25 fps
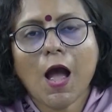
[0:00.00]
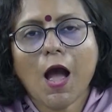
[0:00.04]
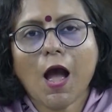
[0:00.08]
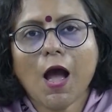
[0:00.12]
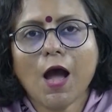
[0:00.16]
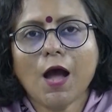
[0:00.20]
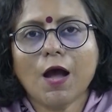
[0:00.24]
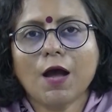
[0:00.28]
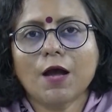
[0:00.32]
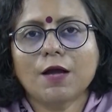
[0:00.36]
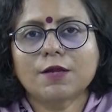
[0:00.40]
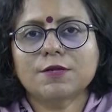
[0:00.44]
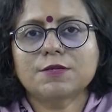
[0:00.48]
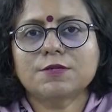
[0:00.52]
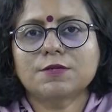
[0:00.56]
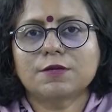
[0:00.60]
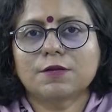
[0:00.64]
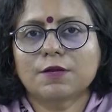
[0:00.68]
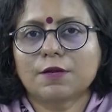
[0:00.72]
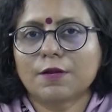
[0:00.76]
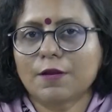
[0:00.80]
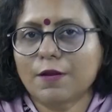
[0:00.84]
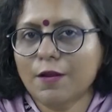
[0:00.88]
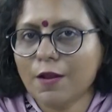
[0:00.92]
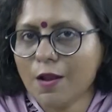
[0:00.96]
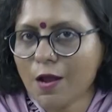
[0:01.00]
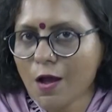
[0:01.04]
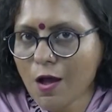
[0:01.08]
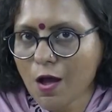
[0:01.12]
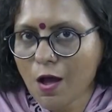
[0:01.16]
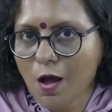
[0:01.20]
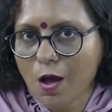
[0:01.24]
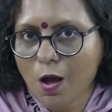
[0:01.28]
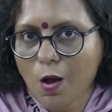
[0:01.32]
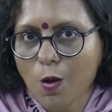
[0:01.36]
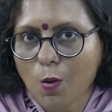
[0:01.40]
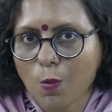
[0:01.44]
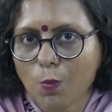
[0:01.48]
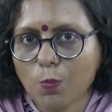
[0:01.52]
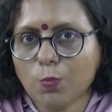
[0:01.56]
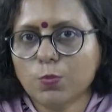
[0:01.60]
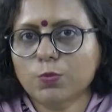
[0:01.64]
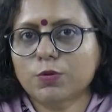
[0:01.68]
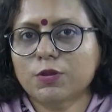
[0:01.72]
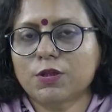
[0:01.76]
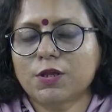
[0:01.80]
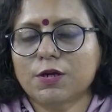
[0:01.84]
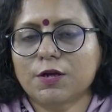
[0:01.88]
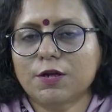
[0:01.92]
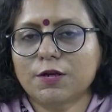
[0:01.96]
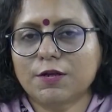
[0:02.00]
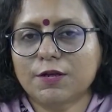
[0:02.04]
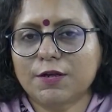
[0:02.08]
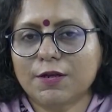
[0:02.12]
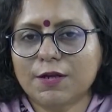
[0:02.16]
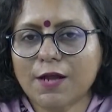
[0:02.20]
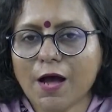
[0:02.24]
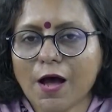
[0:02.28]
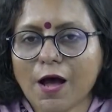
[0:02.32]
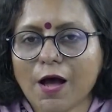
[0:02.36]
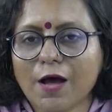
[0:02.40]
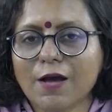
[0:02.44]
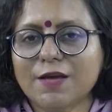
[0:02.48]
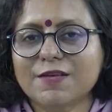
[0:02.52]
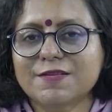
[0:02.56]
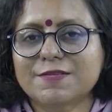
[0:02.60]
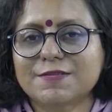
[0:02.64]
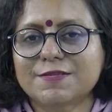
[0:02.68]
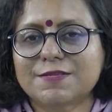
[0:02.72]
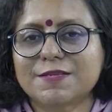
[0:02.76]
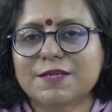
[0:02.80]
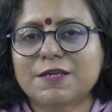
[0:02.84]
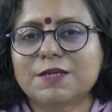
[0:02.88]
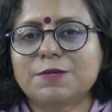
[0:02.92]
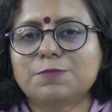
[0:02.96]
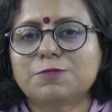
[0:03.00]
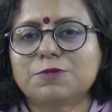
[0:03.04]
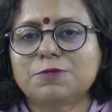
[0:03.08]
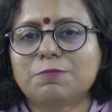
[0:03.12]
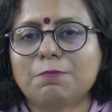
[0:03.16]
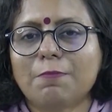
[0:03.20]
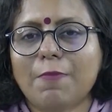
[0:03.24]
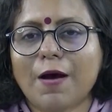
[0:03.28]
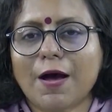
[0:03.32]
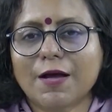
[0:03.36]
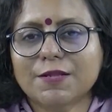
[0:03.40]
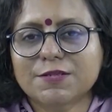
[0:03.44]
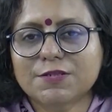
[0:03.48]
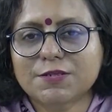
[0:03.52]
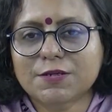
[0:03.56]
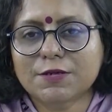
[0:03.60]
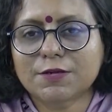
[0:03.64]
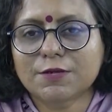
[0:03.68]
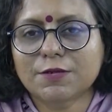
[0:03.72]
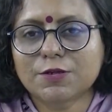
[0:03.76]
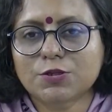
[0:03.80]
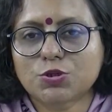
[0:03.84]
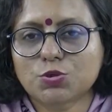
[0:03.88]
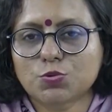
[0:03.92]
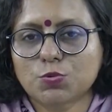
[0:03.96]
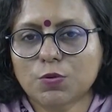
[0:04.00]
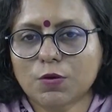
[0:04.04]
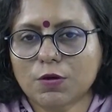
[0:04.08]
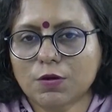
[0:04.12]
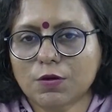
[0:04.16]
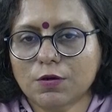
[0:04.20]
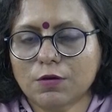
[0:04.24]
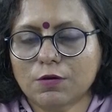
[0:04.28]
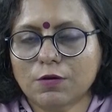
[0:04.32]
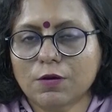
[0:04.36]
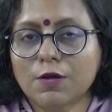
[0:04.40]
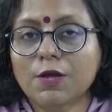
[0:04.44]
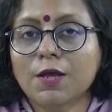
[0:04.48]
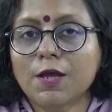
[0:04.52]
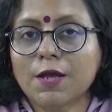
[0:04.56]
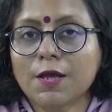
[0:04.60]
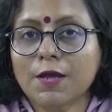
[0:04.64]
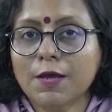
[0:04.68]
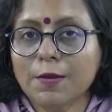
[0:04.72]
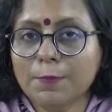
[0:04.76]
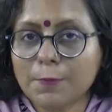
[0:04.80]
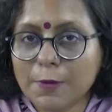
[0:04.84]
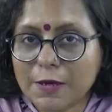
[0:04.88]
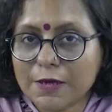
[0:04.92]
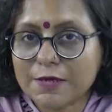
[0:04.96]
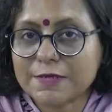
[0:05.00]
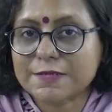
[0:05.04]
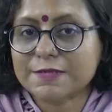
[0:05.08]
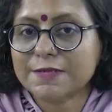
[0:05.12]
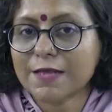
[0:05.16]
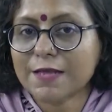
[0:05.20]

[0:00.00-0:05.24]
And now the die seemed magical to her, because